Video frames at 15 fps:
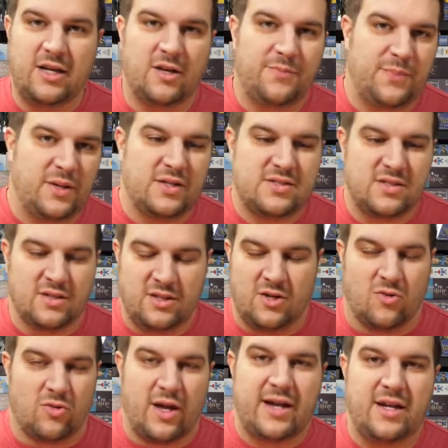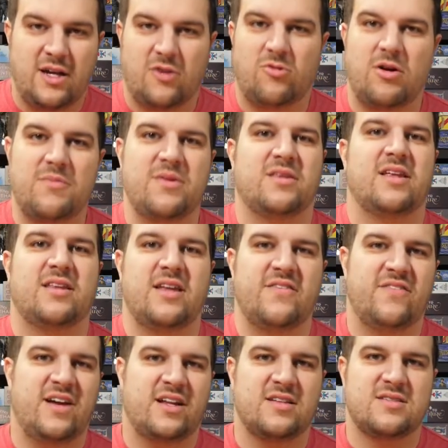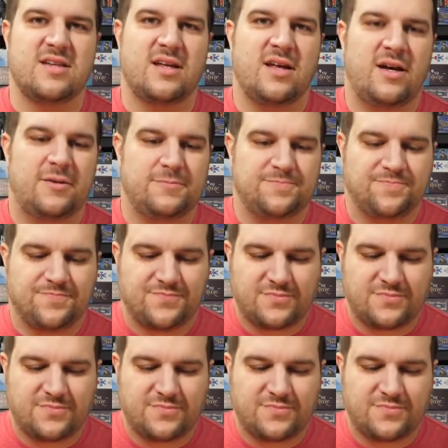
equipment that they've got to set up.